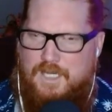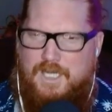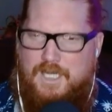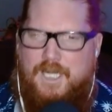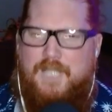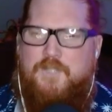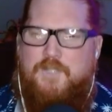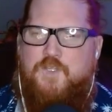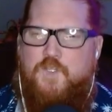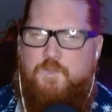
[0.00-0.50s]
I
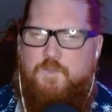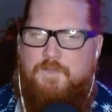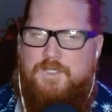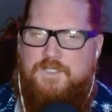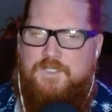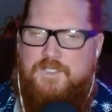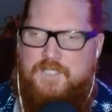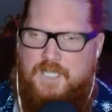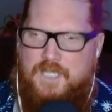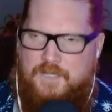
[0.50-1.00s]
got too
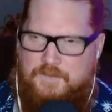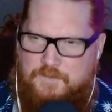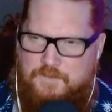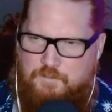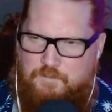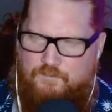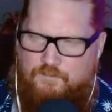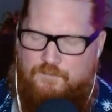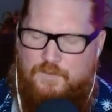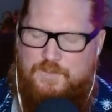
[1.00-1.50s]
much of that
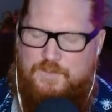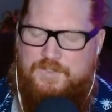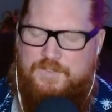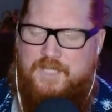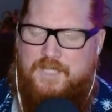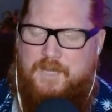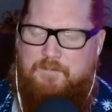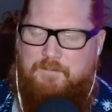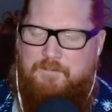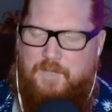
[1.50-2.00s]
first
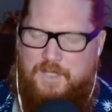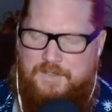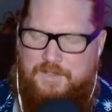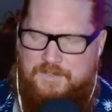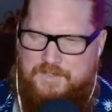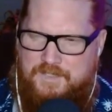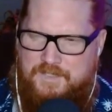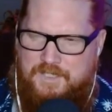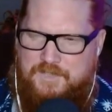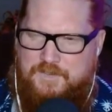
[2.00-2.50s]
day
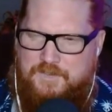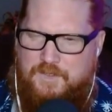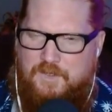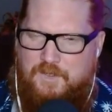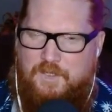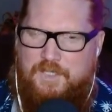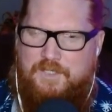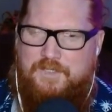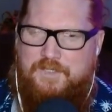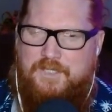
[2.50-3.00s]
punch, and it's
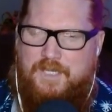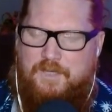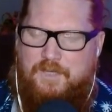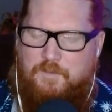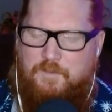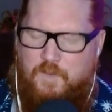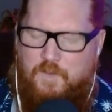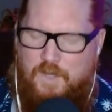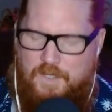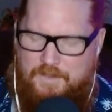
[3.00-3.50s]
only day
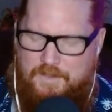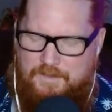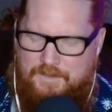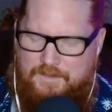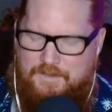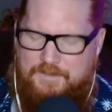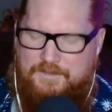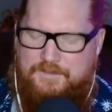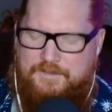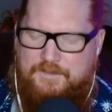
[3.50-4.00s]
1,
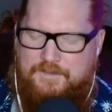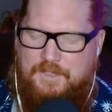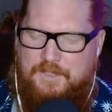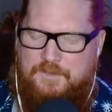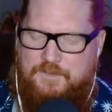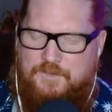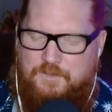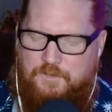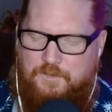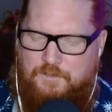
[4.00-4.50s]
and it's day
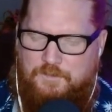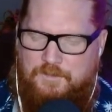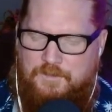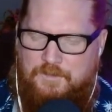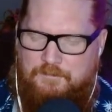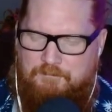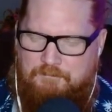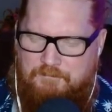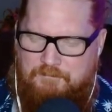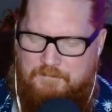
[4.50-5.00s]
2 in
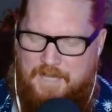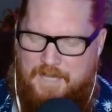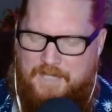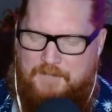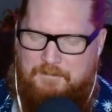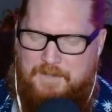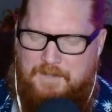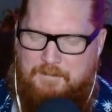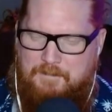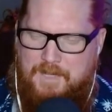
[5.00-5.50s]
the
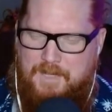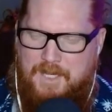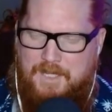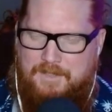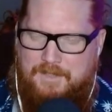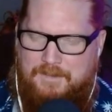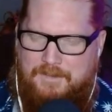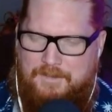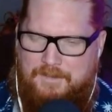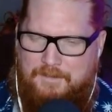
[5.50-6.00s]
back of my
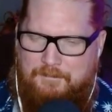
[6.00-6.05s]
mind, and